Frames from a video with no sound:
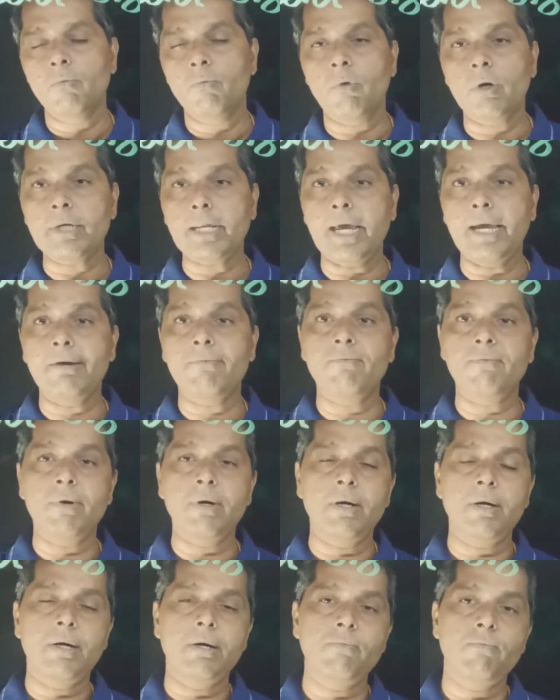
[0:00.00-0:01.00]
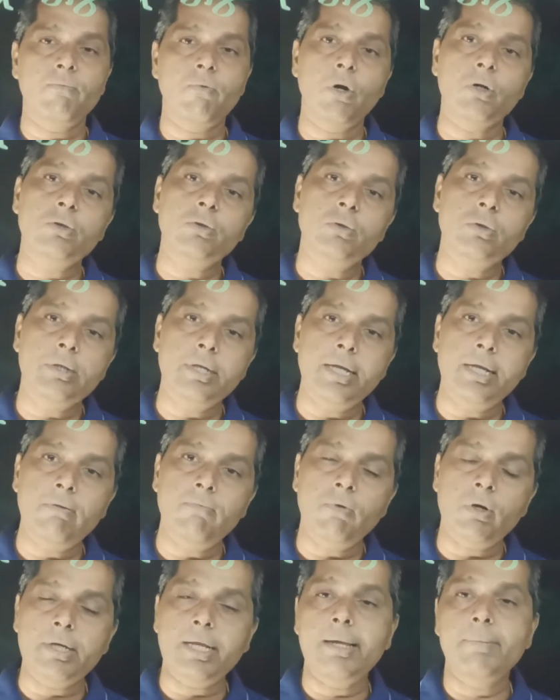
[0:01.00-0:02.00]
what I am going
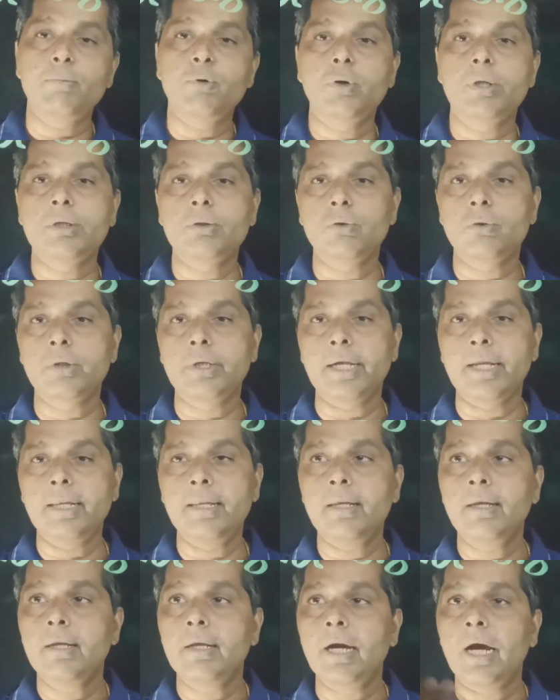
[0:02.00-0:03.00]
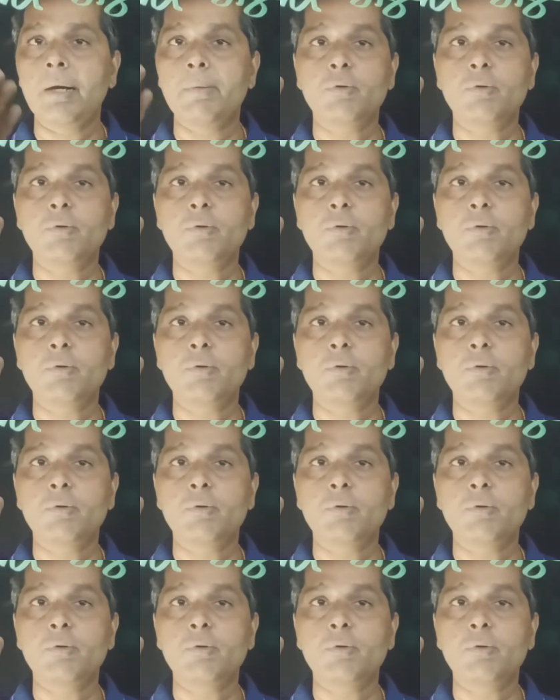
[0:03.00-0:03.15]
to tell